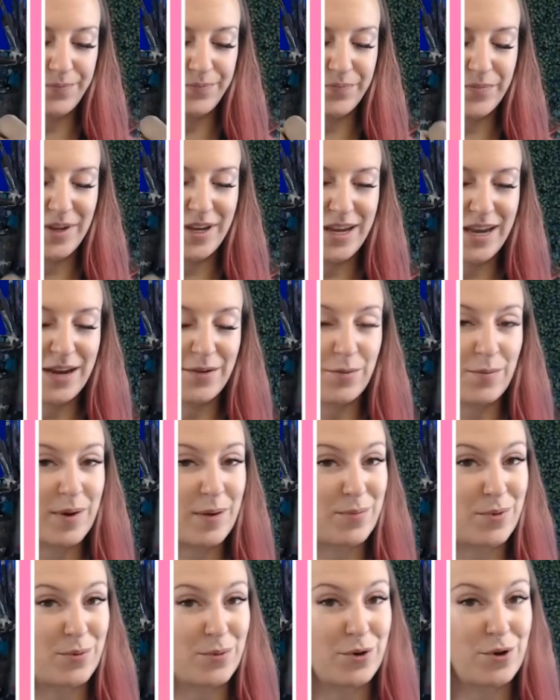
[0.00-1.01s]
Again,
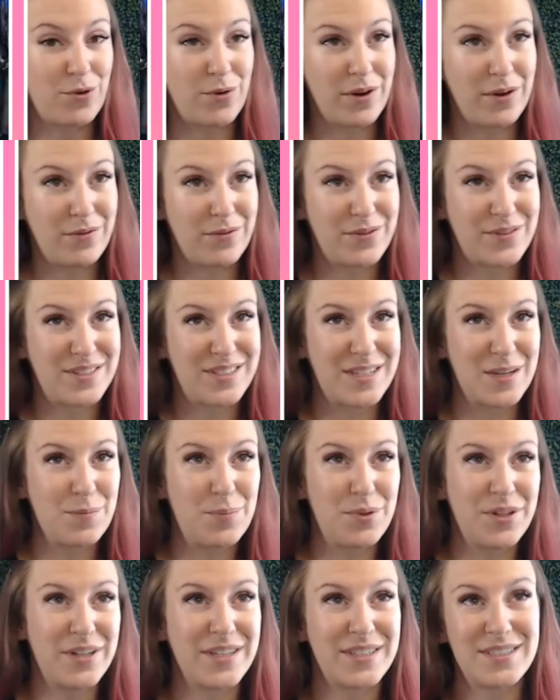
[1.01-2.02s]
remember, we're going
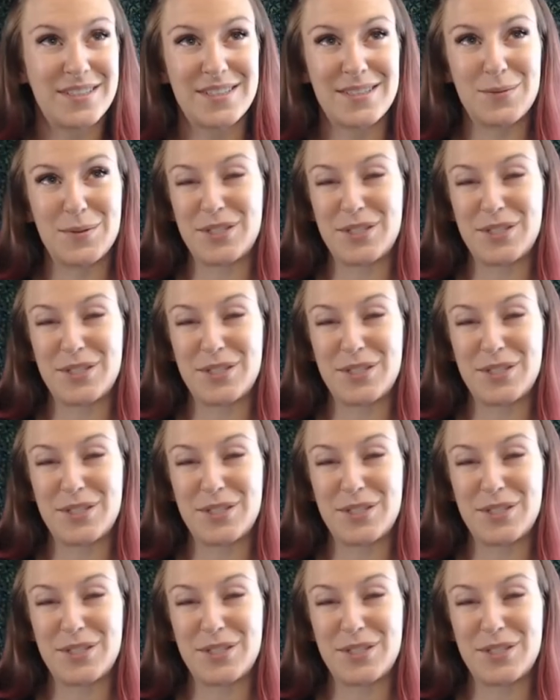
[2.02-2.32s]
simplest.